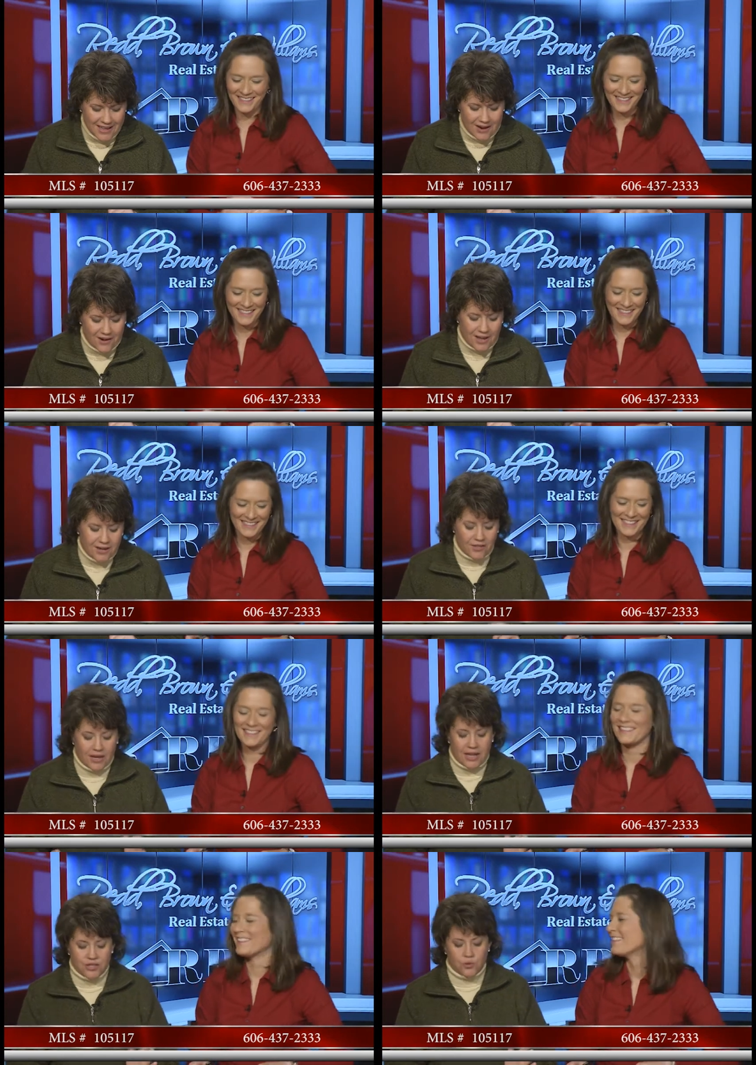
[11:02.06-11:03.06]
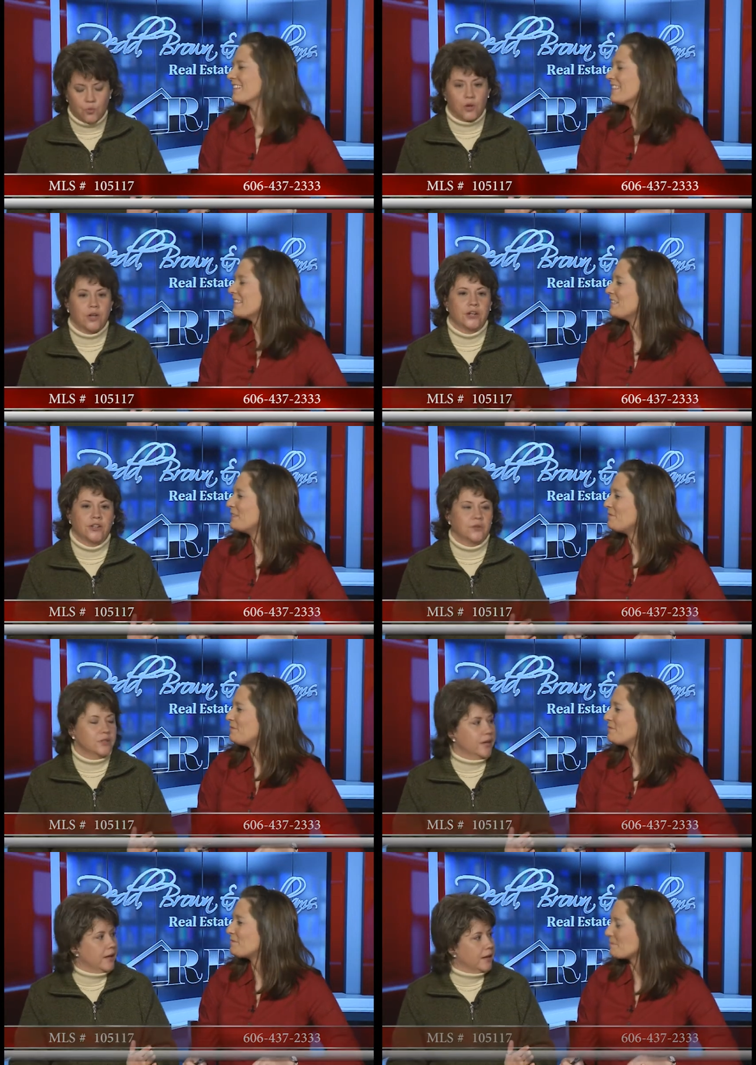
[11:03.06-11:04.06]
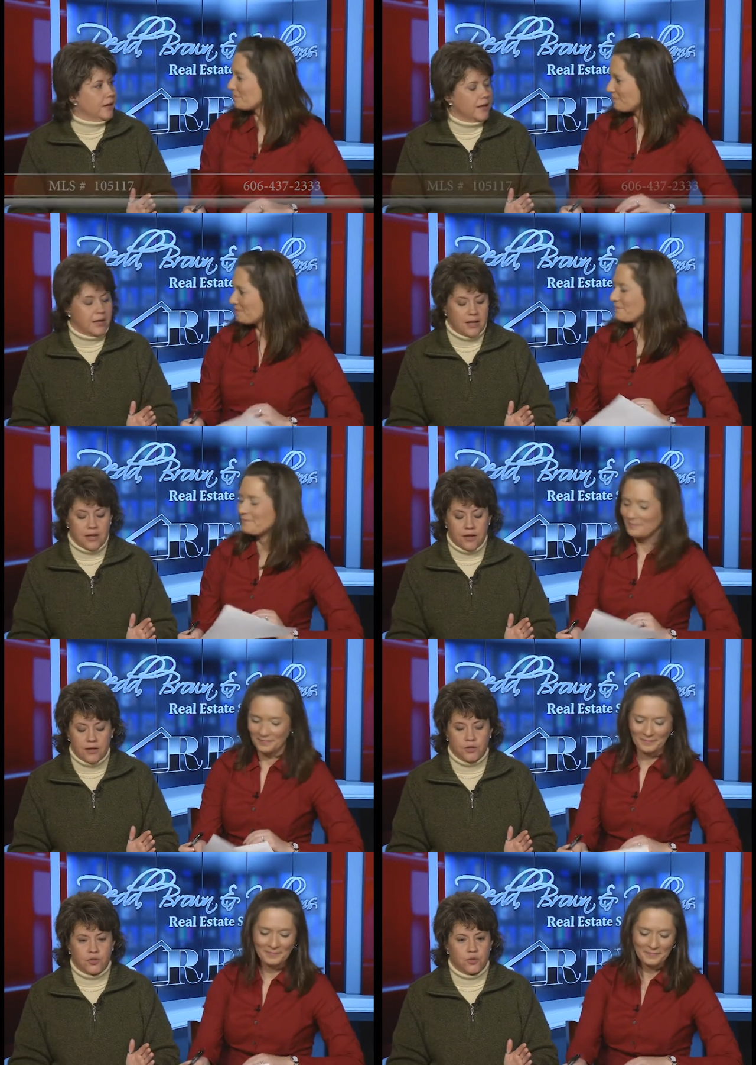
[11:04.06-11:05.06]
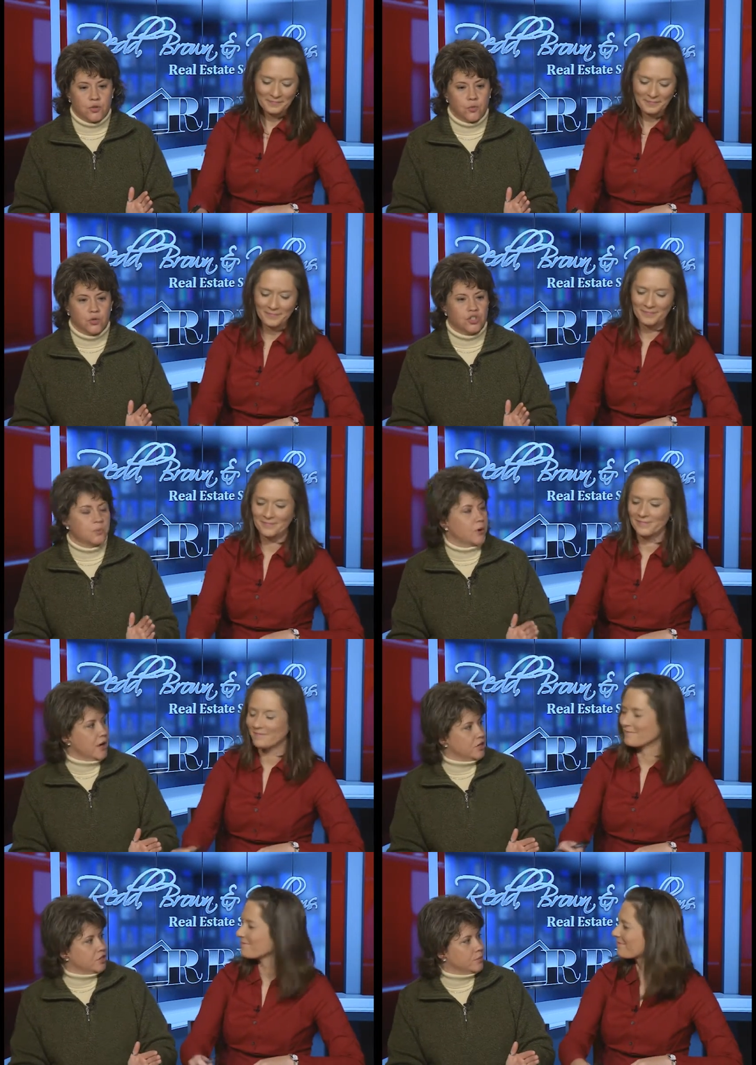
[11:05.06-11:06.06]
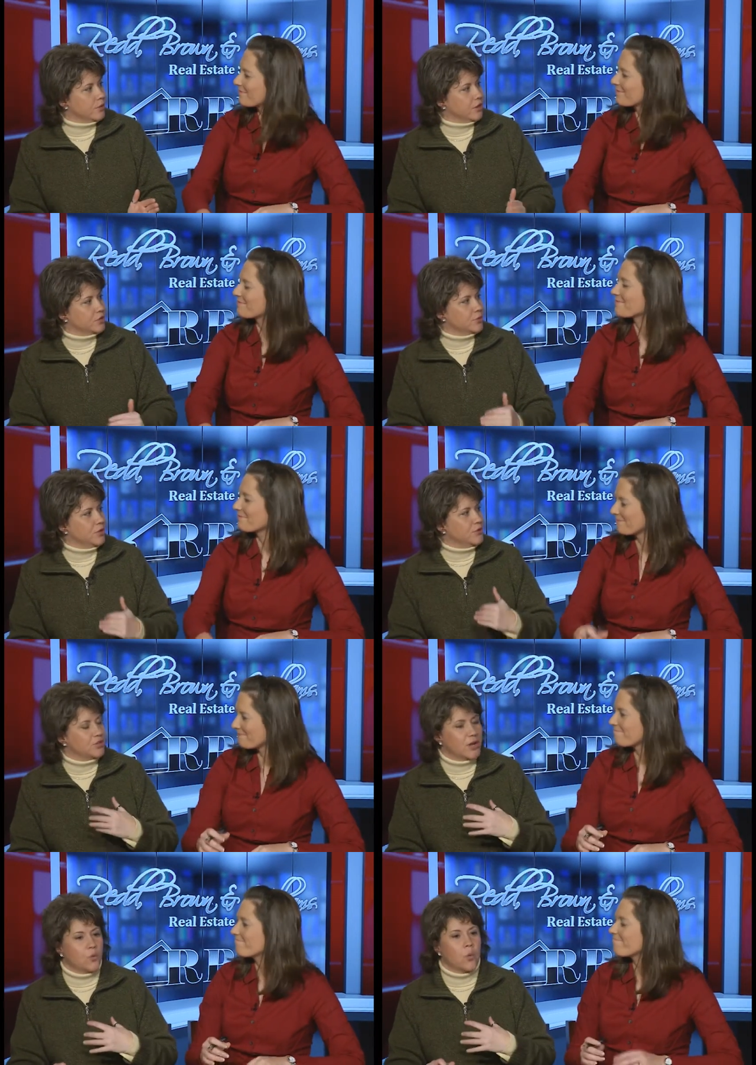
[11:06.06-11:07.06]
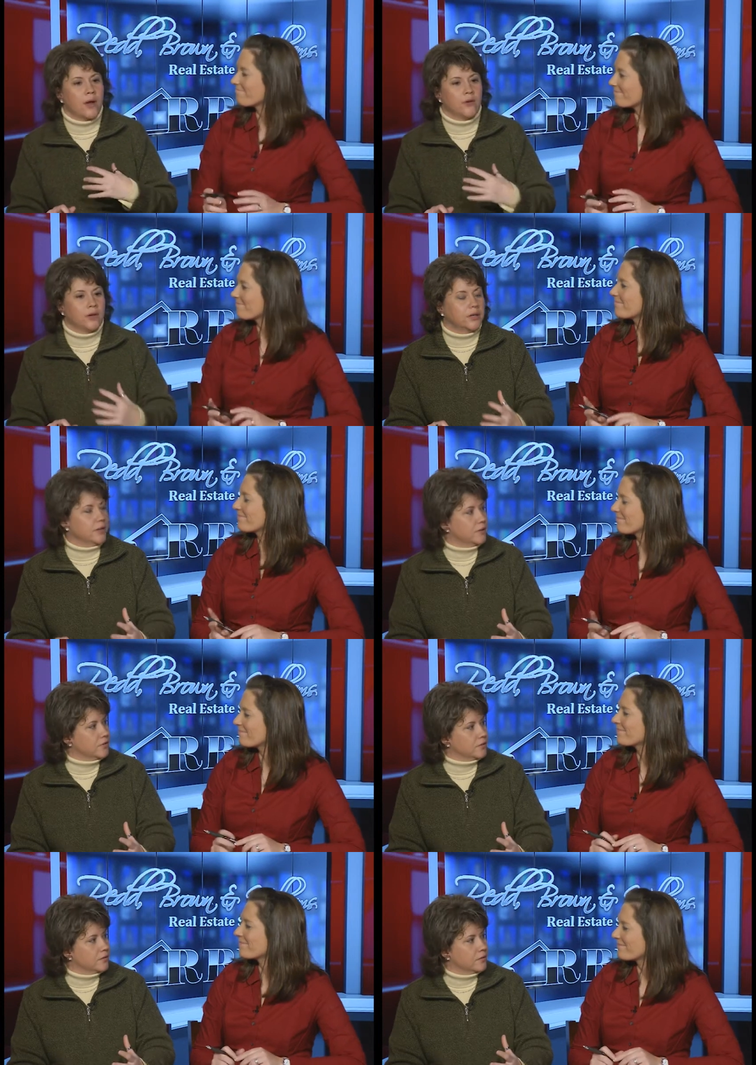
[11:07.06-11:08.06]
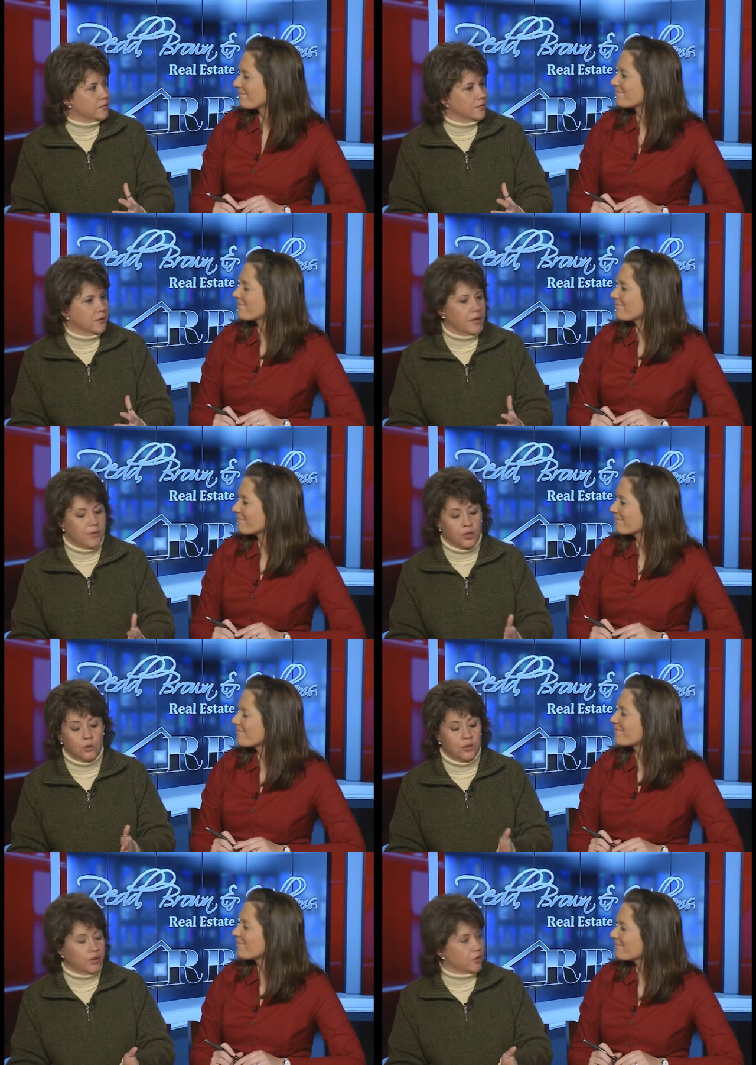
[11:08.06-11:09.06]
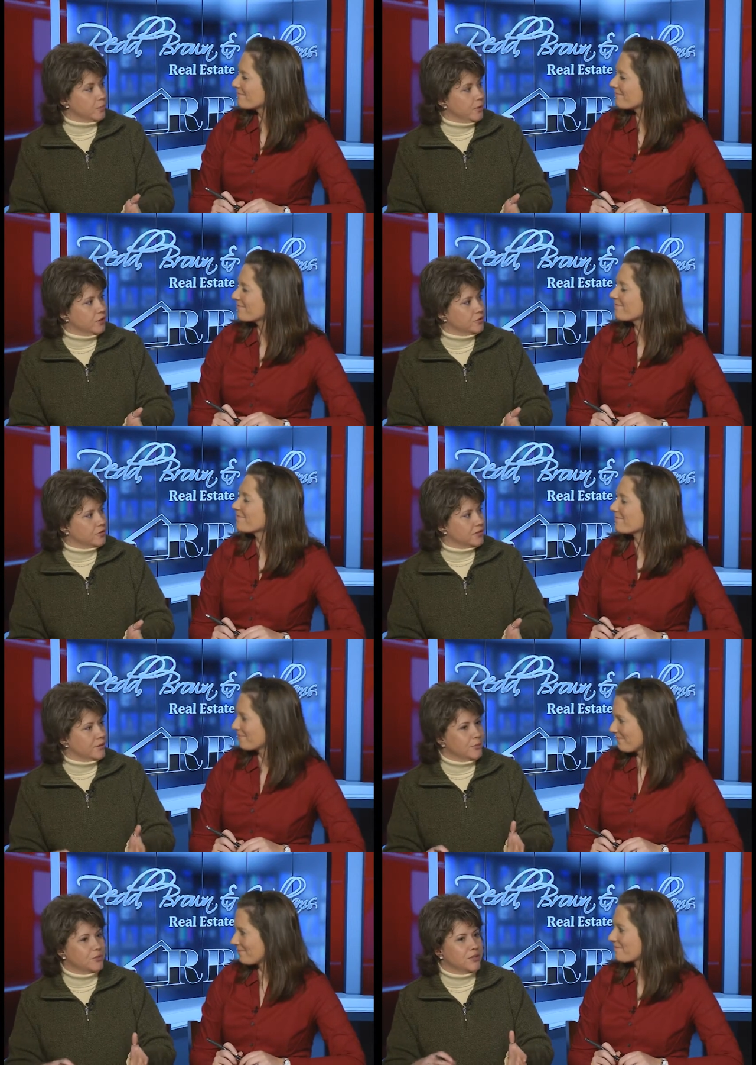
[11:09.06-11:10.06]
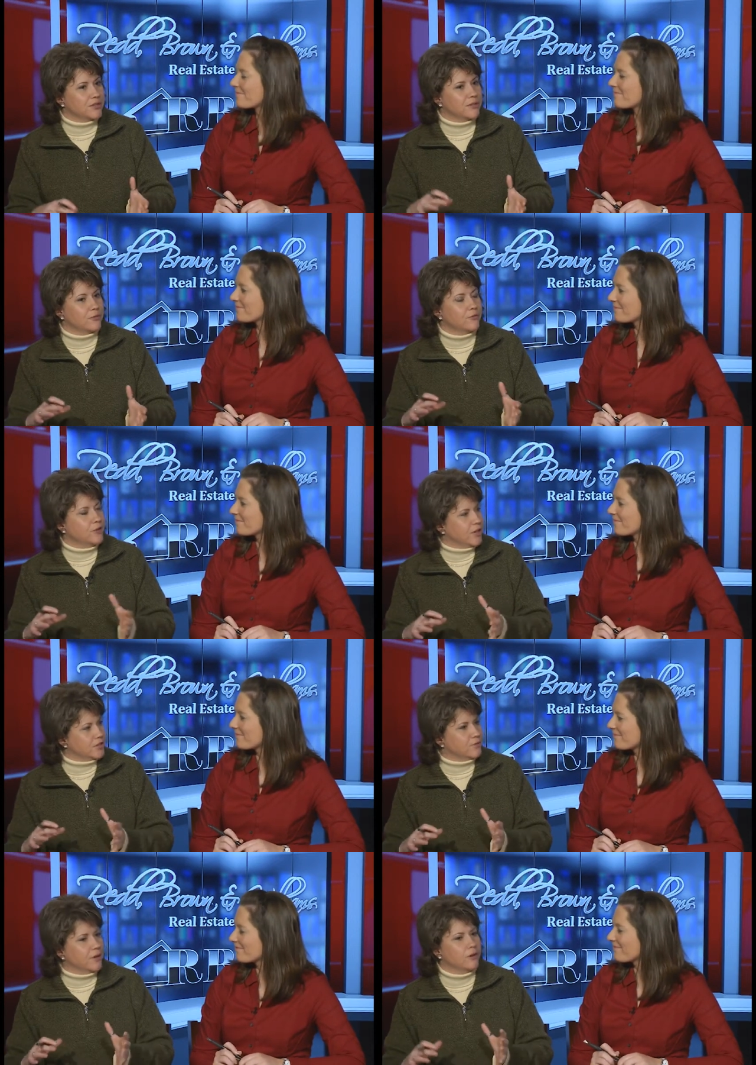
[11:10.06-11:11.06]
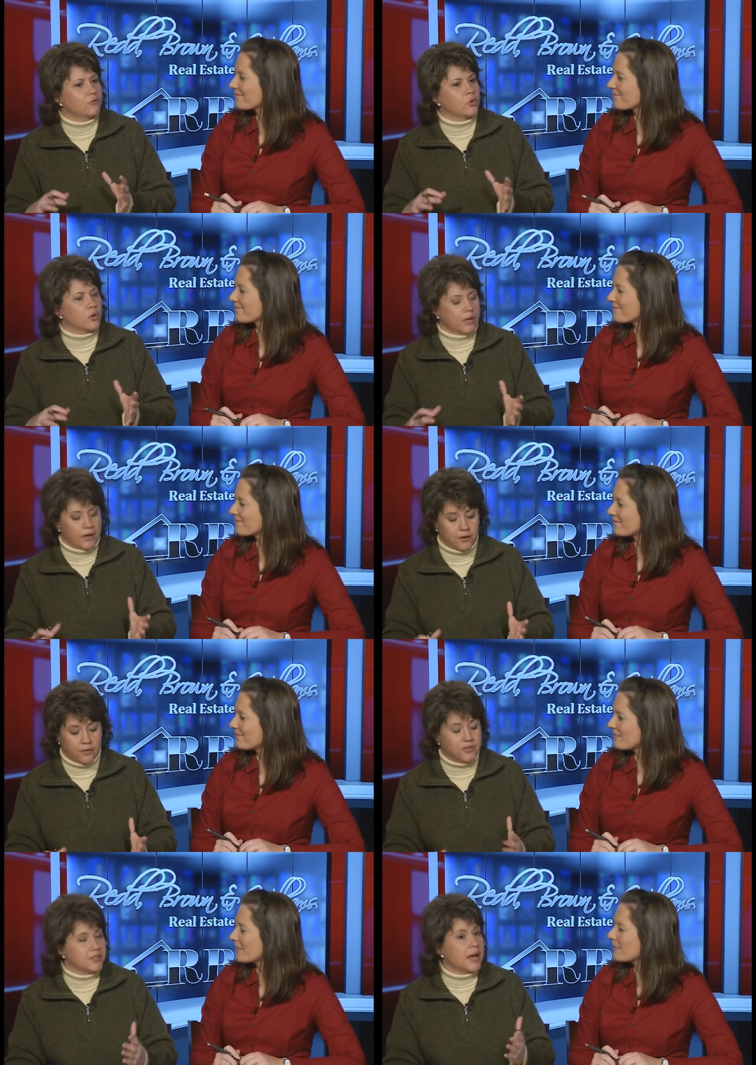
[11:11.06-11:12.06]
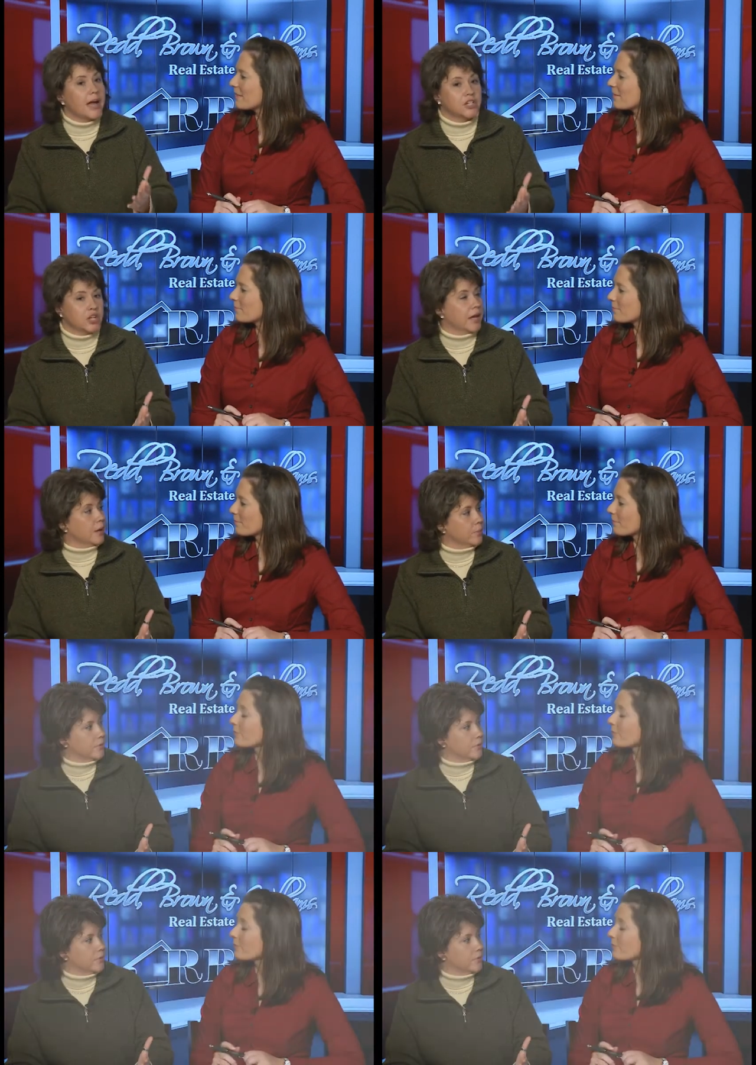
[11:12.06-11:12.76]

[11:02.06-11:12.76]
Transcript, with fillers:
Speaker 1: All right. Now the last one we're going to do today mm-hmm. is will surprise you because when you say where it is, and then you look at the pictures, it almost doesn't fit. It's a very rural area. This is Ash Camp.